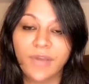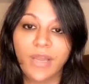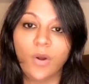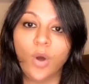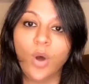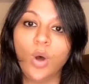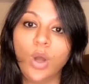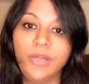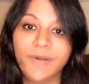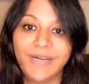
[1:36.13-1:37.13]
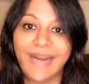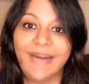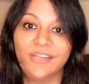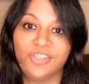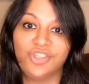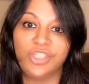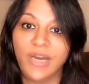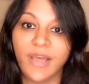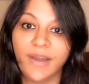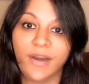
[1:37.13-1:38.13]
And all you attract is
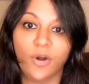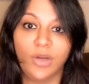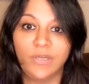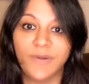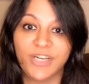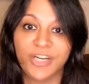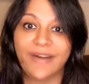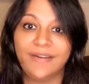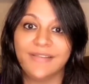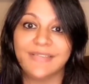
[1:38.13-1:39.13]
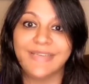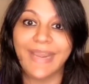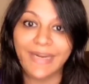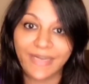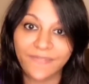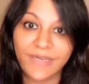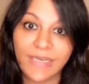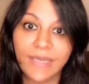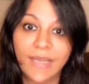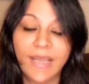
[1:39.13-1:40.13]
chiller, and all you attract is
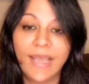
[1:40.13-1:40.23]
negativity.